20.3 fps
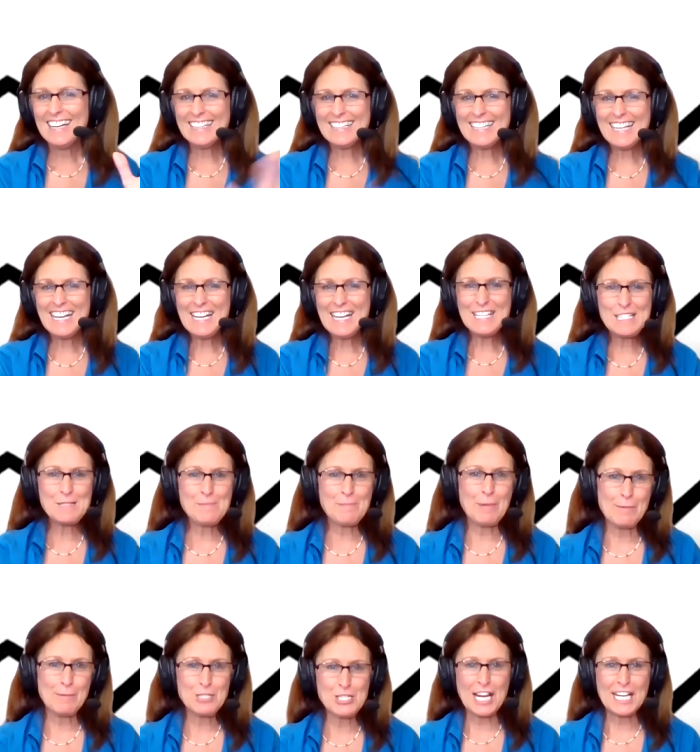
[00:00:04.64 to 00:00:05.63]
Hi guys,
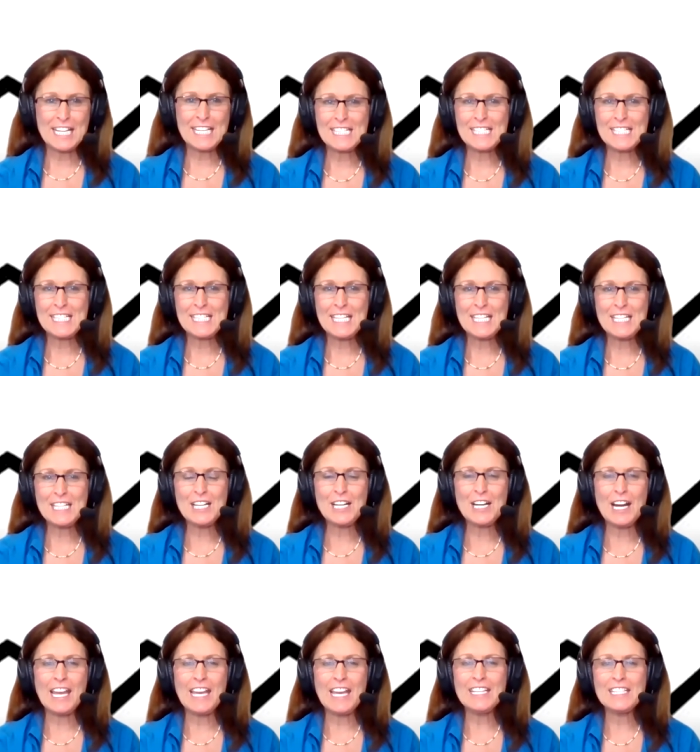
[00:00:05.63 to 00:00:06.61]
Barbara Jennings
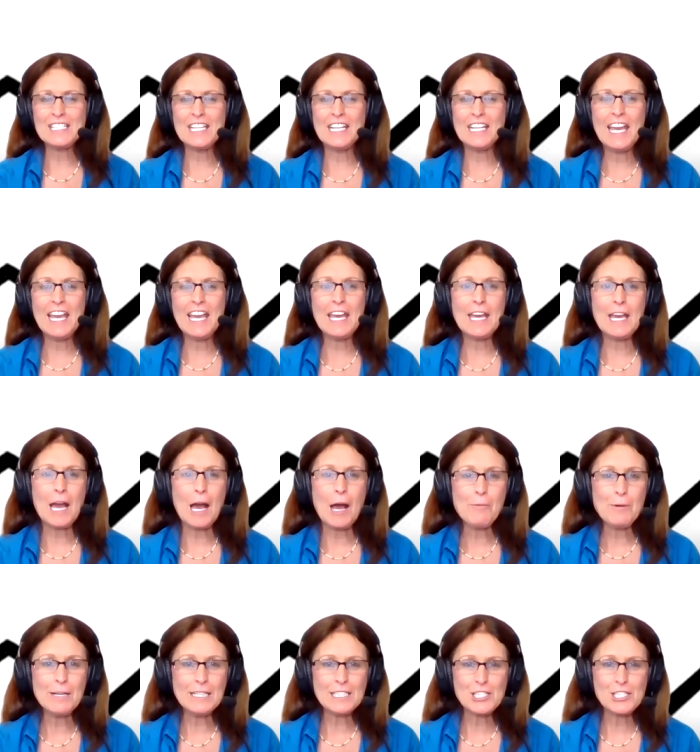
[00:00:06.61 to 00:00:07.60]
here, and today I
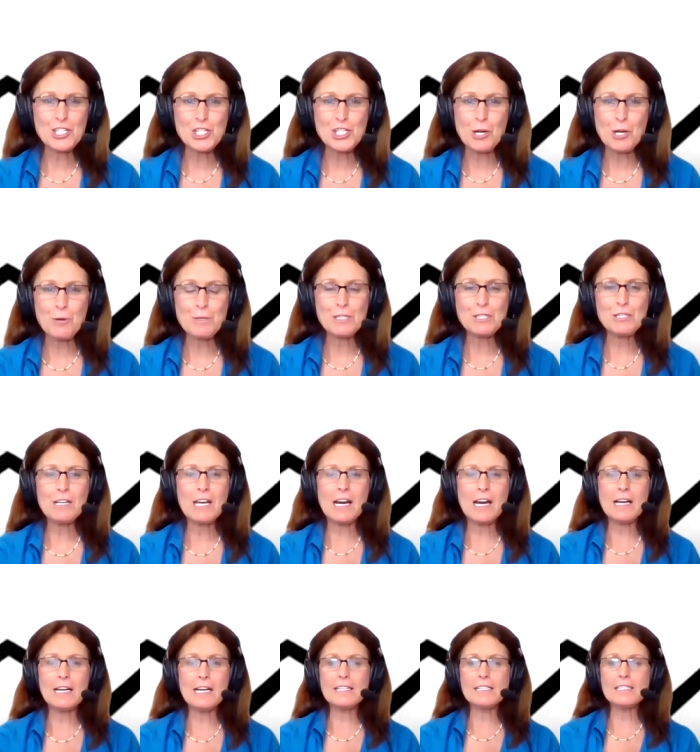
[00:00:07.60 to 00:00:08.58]
wanted to share with you
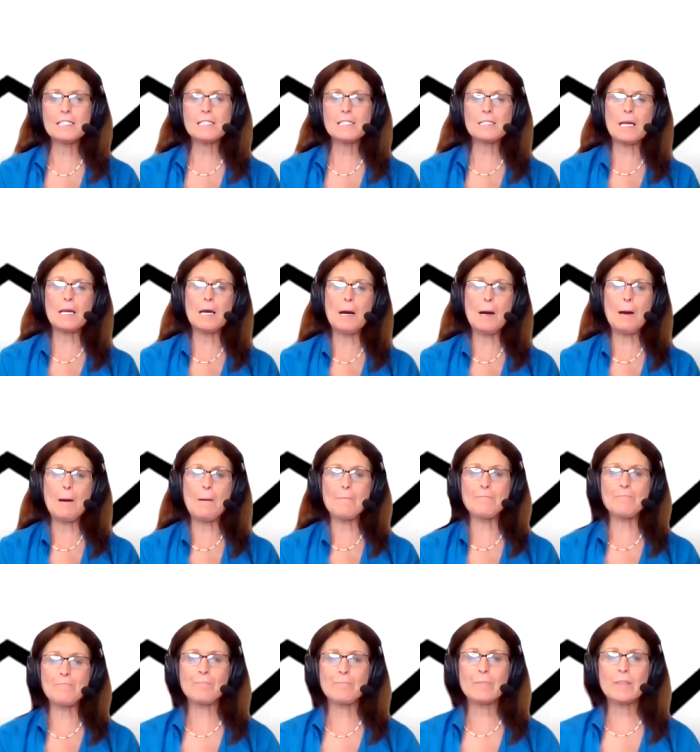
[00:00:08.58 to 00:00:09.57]
guys.
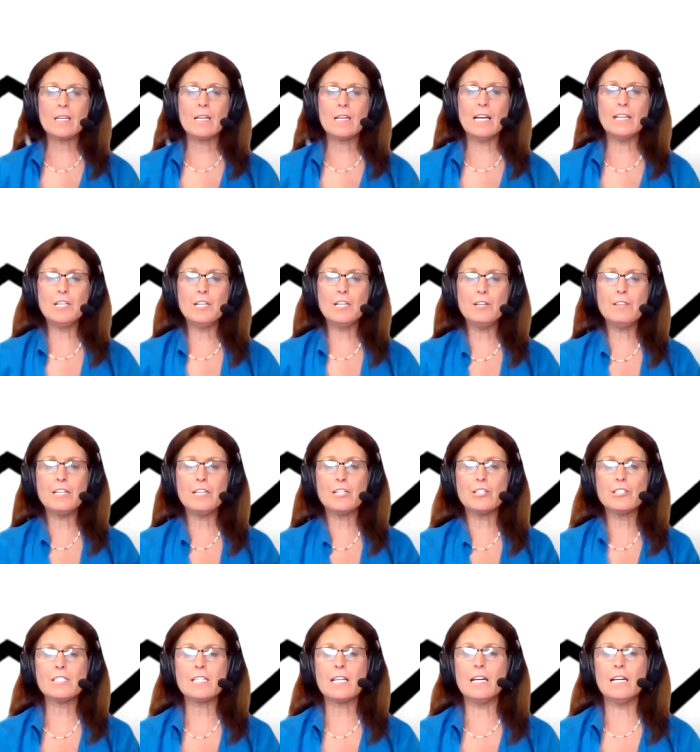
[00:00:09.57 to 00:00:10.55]
Um, I know
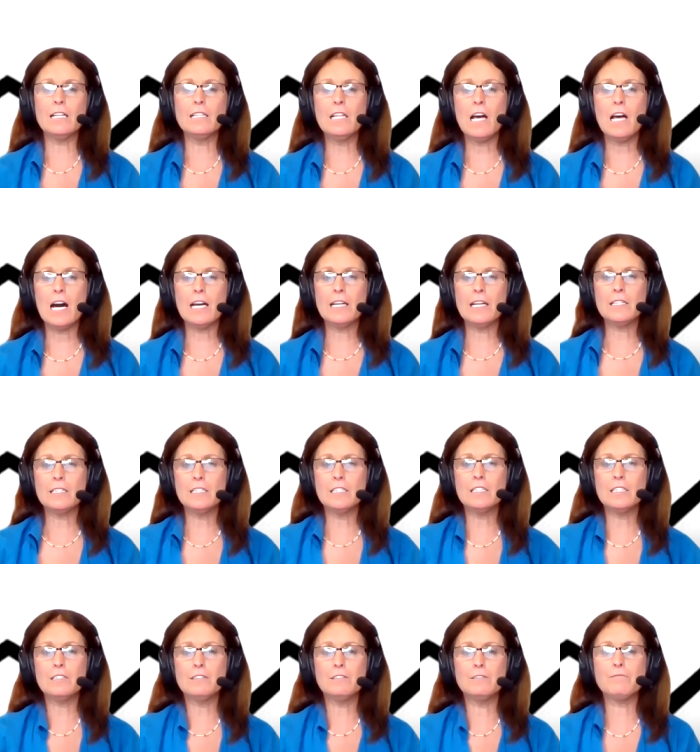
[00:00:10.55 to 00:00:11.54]
there's a lot
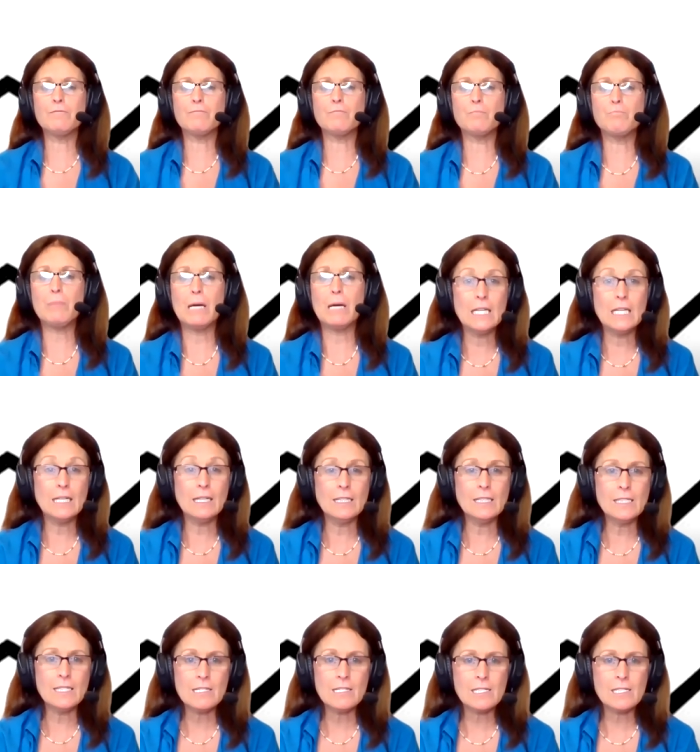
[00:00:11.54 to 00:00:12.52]
of
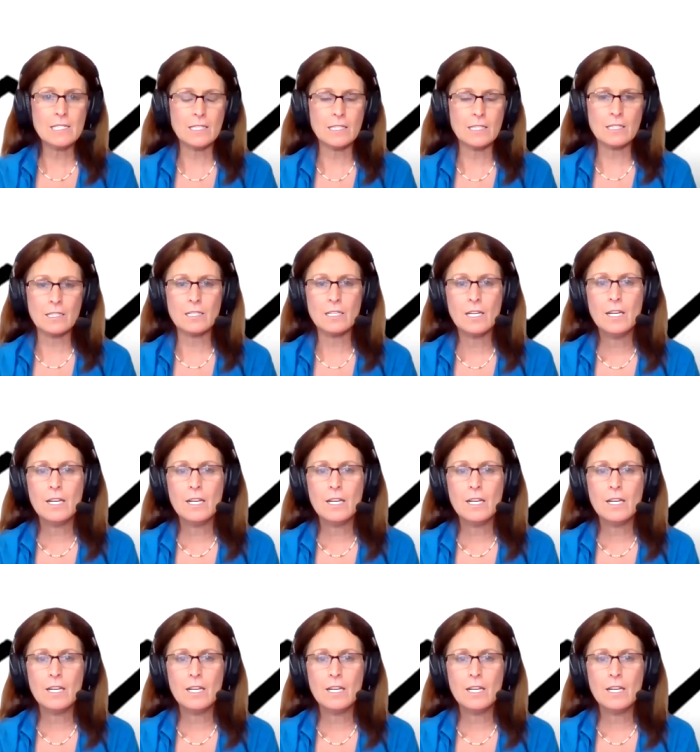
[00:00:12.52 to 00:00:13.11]
buzz, and